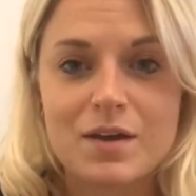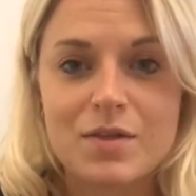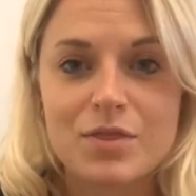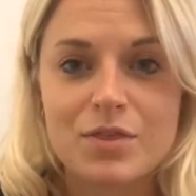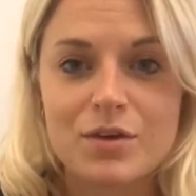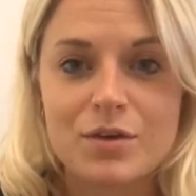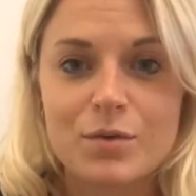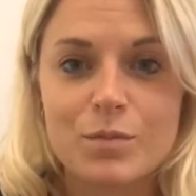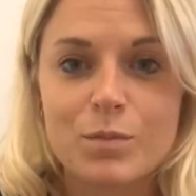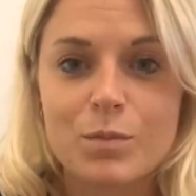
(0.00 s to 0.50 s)

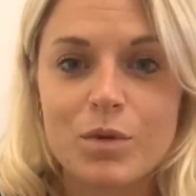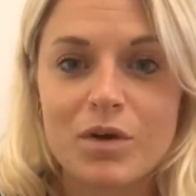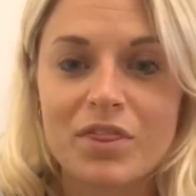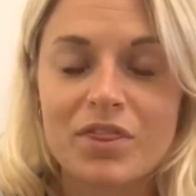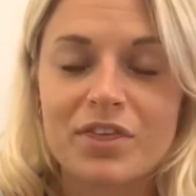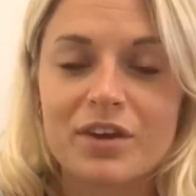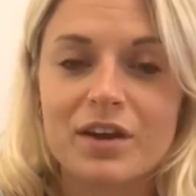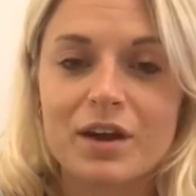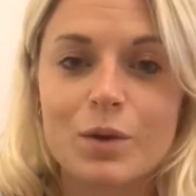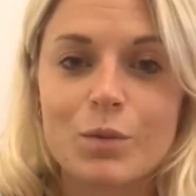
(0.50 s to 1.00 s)
The
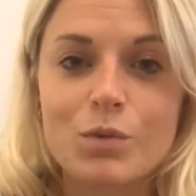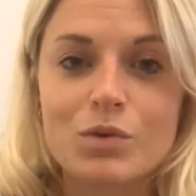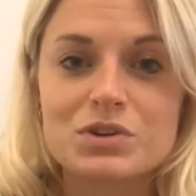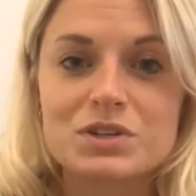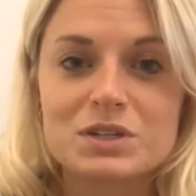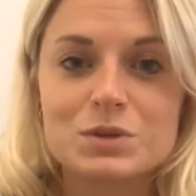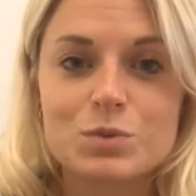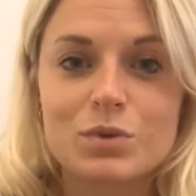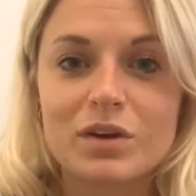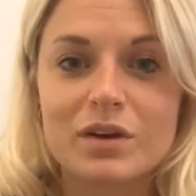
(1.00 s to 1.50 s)
one thing I
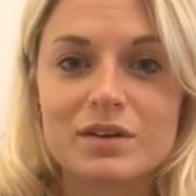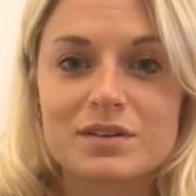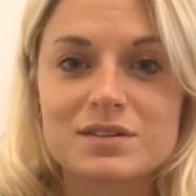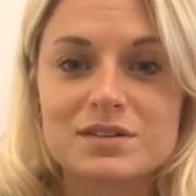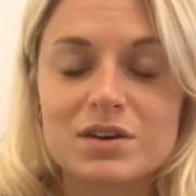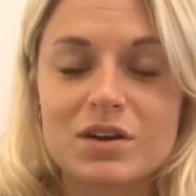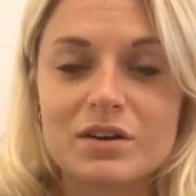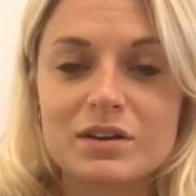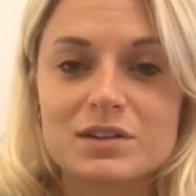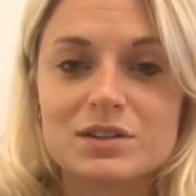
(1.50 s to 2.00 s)
wanted when I
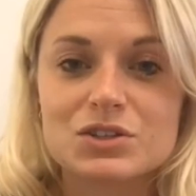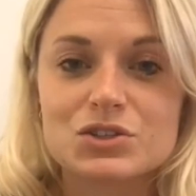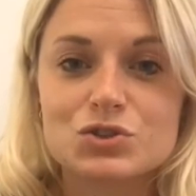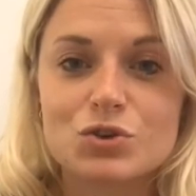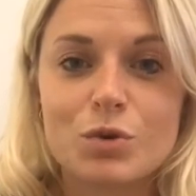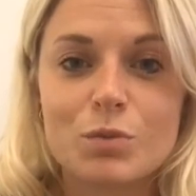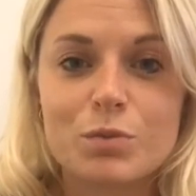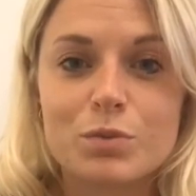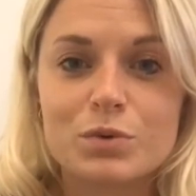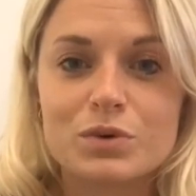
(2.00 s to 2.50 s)
started this
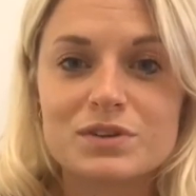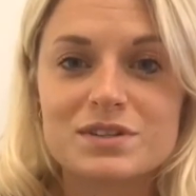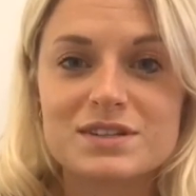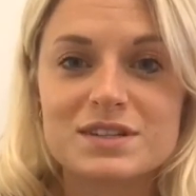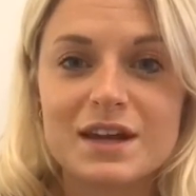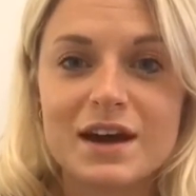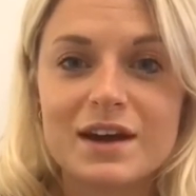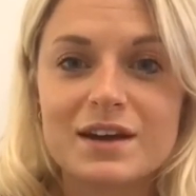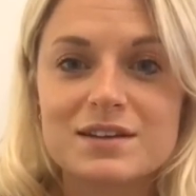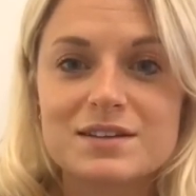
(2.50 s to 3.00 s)
job
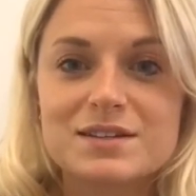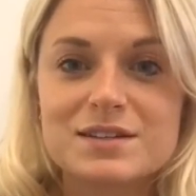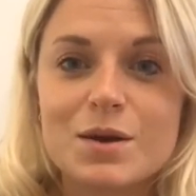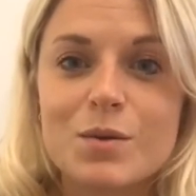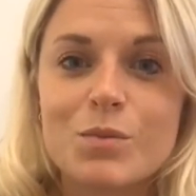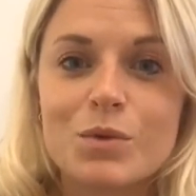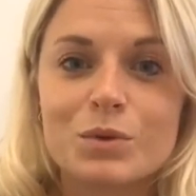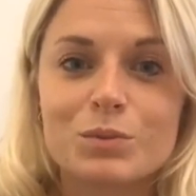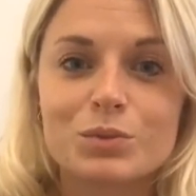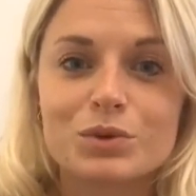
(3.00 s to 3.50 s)
was that
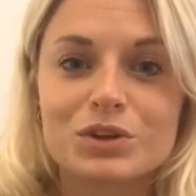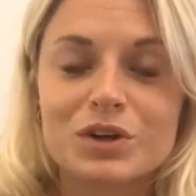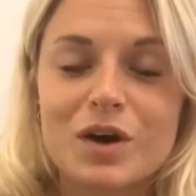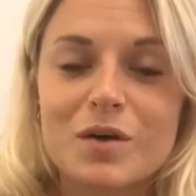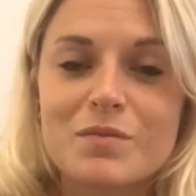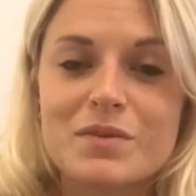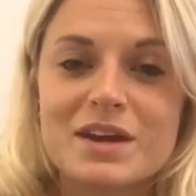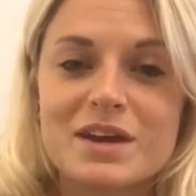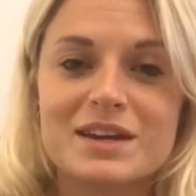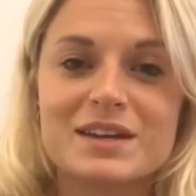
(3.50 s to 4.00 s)
someone would
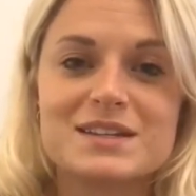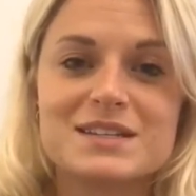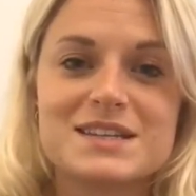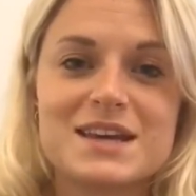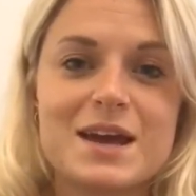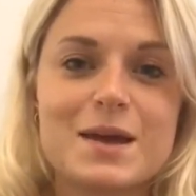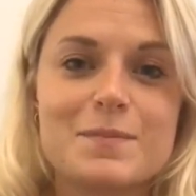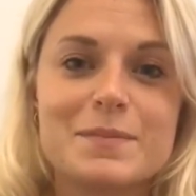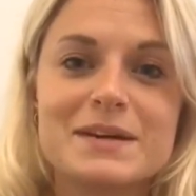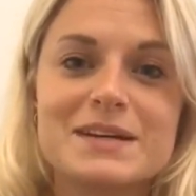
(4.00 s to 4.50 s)
come in and
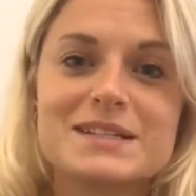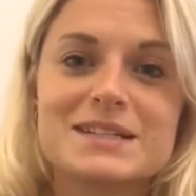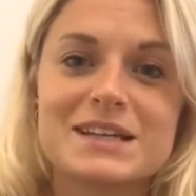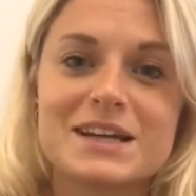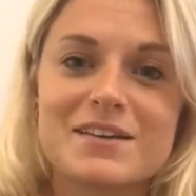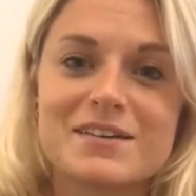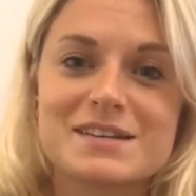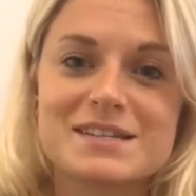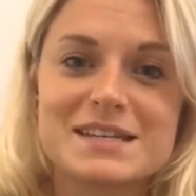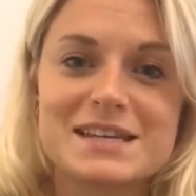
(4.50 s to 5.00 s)
say, please
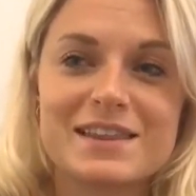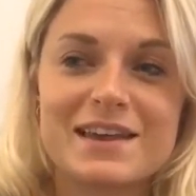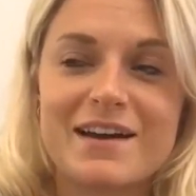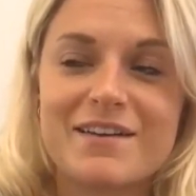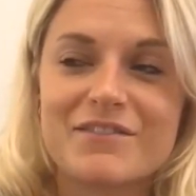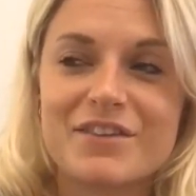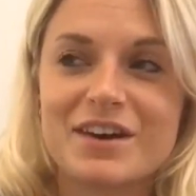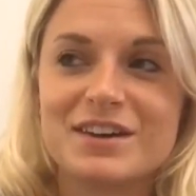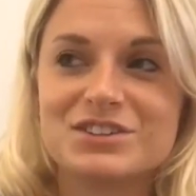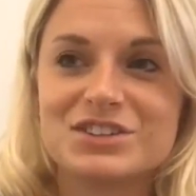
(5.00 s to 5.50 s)
can I see
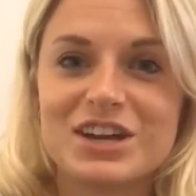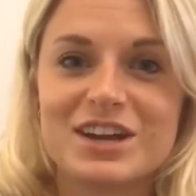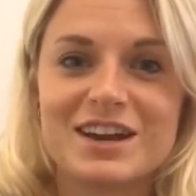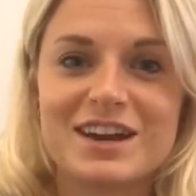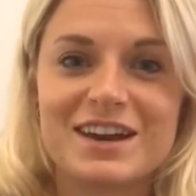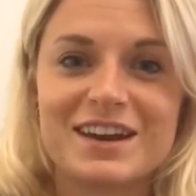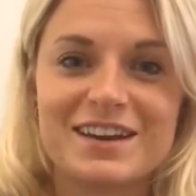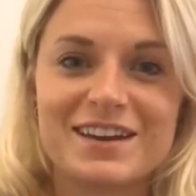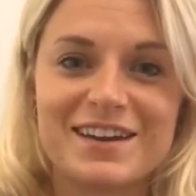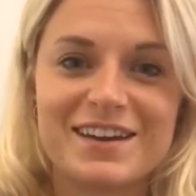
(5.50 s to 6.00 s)
that vet,
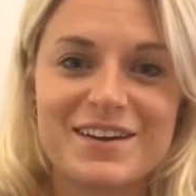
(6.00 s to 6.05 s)
Jenni?